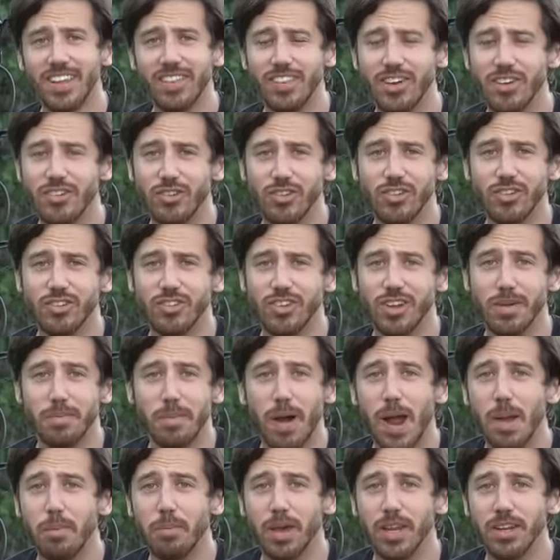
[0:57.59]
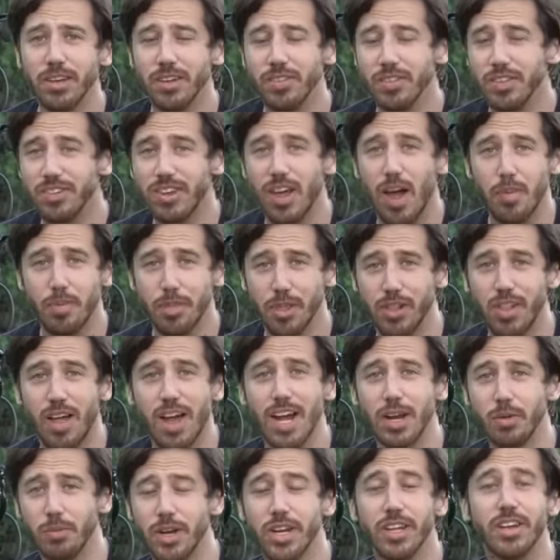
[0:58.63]
They're just, in my opinion, the top of the
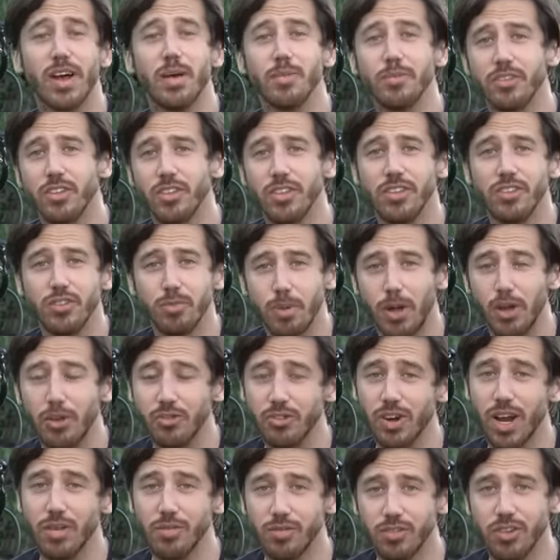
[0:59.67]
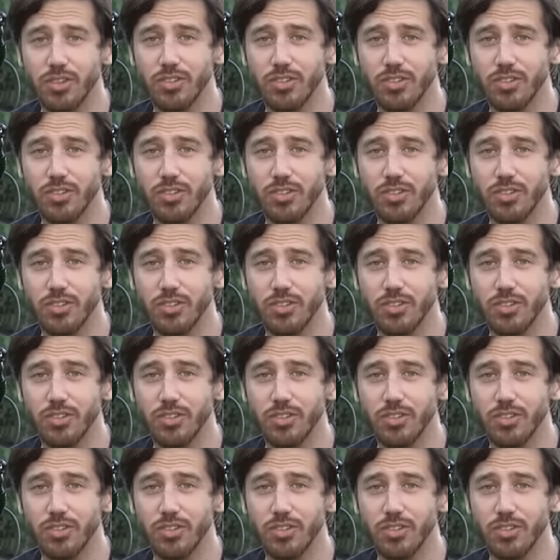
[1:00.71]
line when it comes to these belt drive